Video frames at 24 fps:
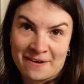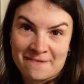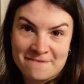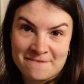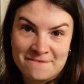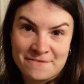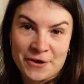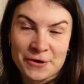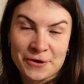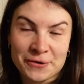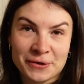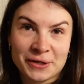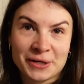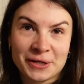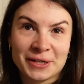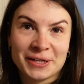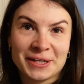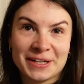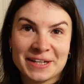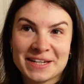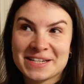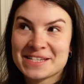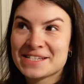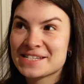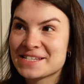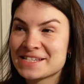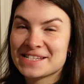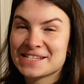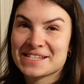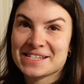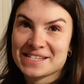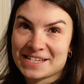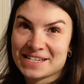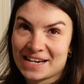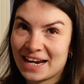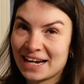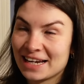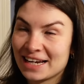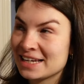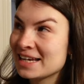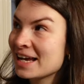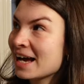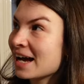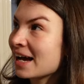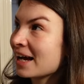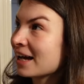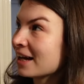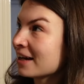and it's focused. It's how much faster you go when
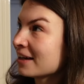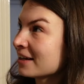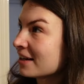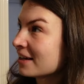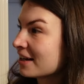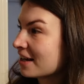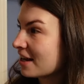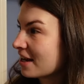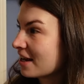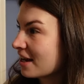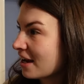yeah. you've got a time